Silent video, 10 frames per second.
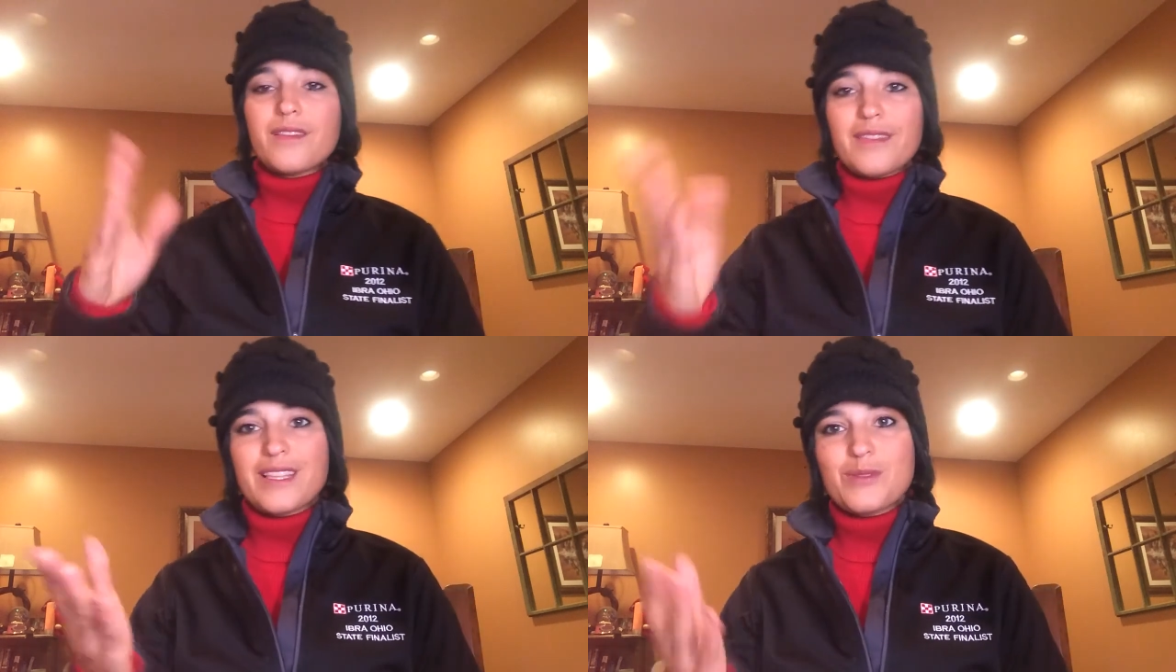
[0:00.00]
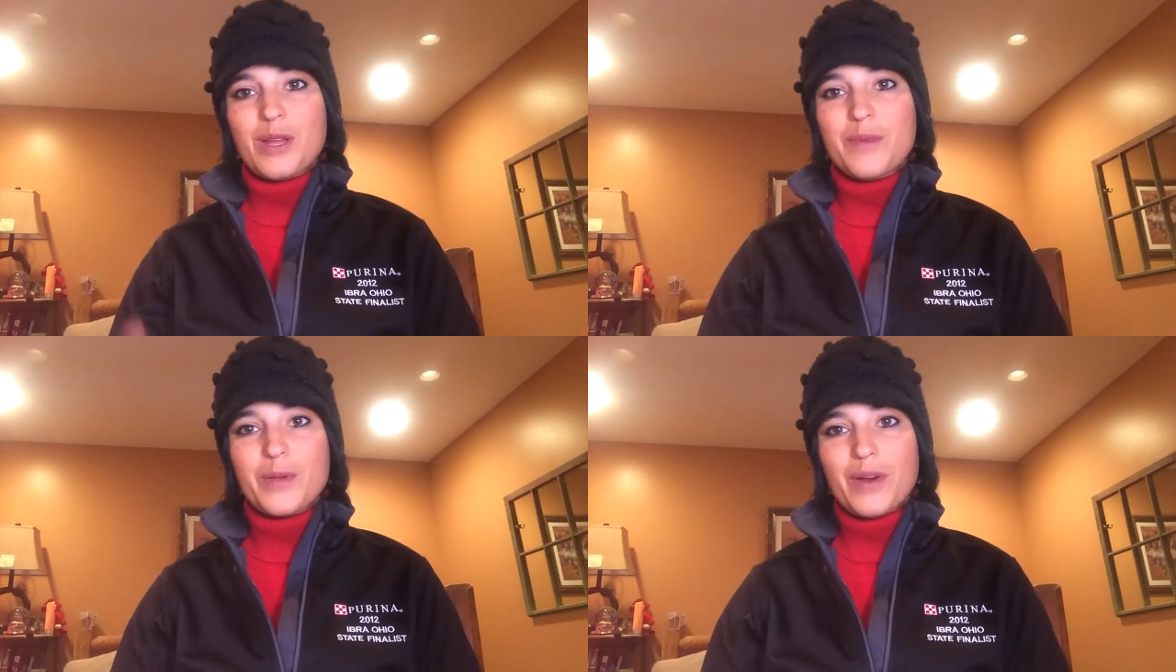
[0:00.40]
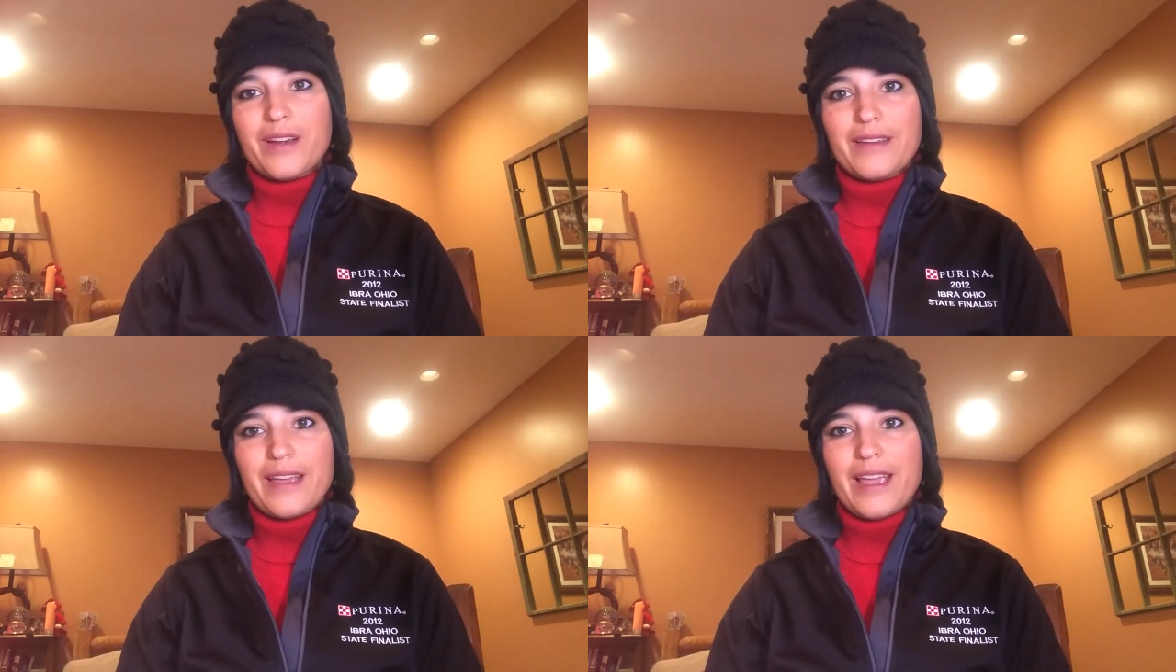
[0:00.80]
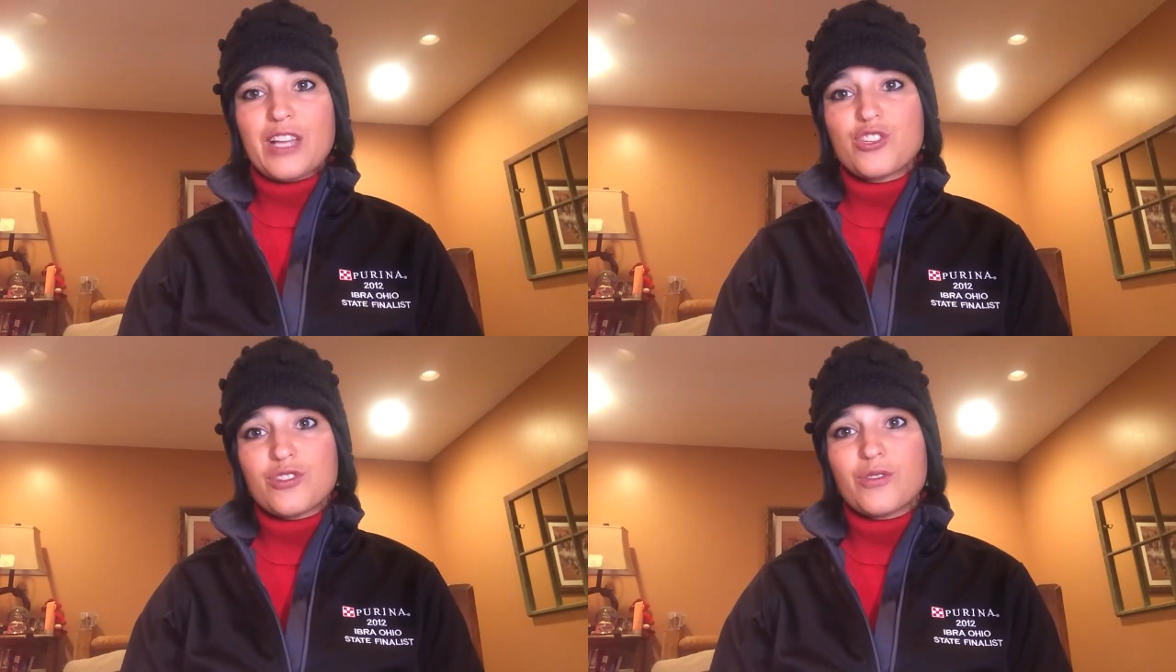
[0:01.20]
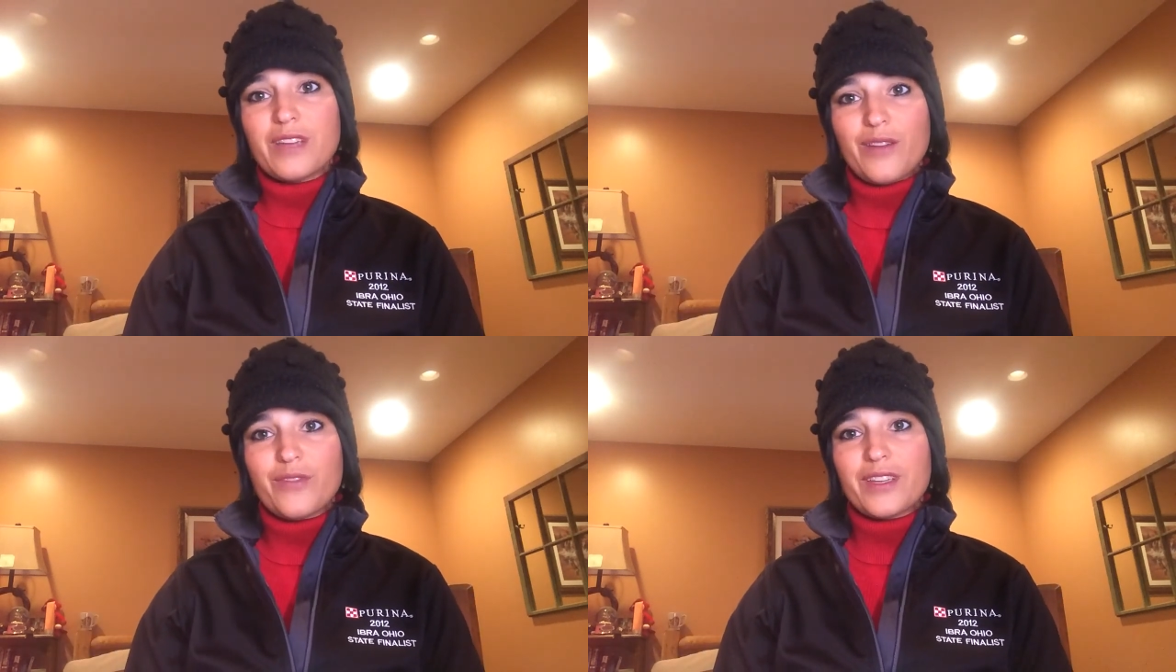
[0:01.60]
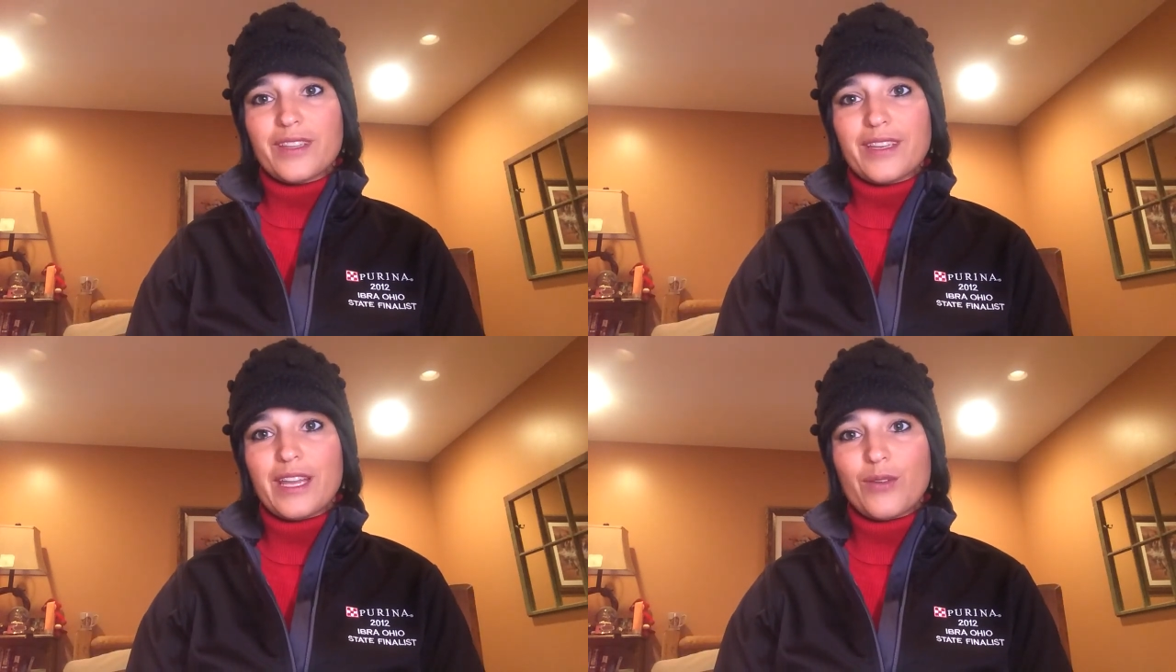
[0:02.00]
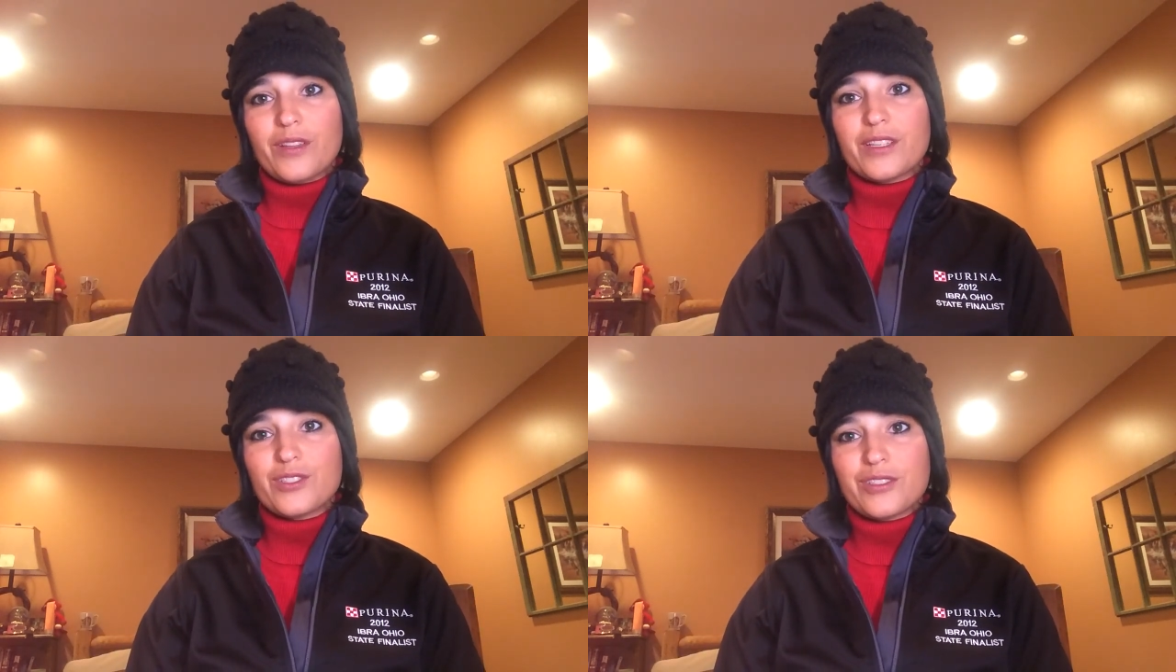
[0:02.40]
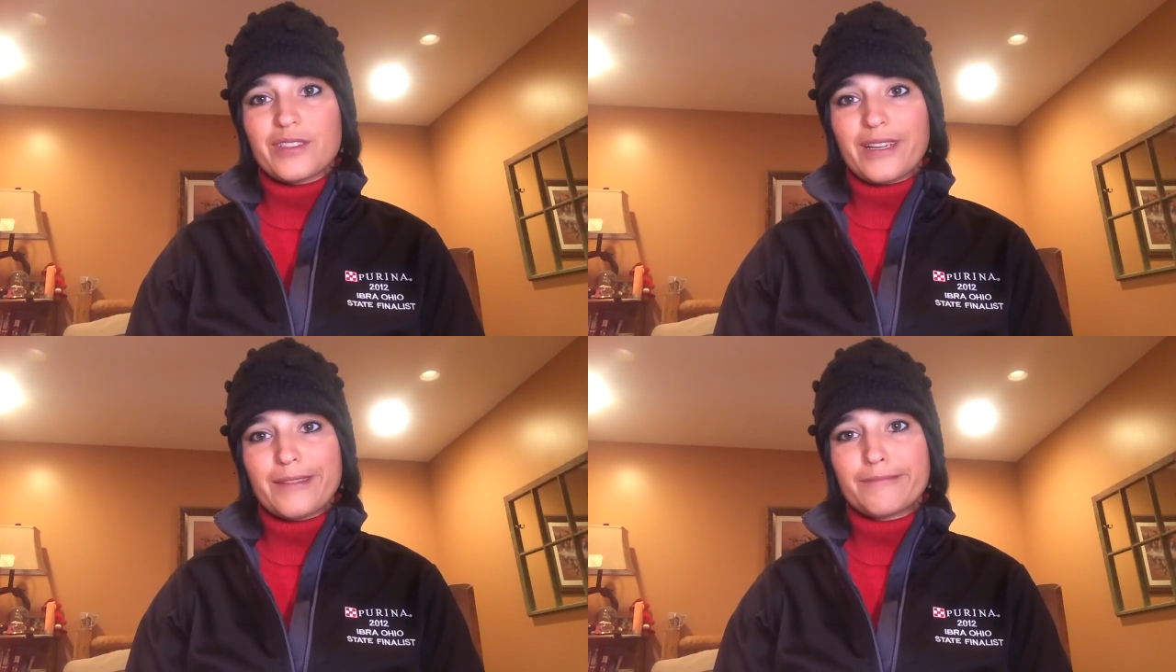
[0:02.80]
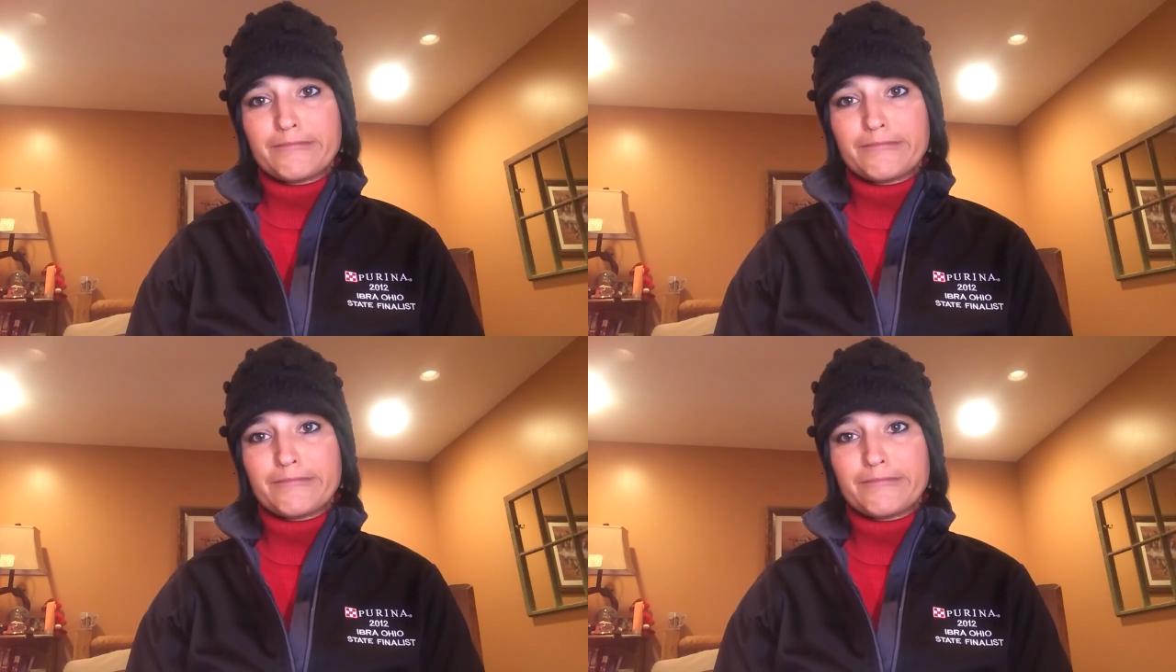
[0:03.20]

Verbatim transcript: That's what I'll be wearing today. I should do an outfit of the day, really, shouldn't I?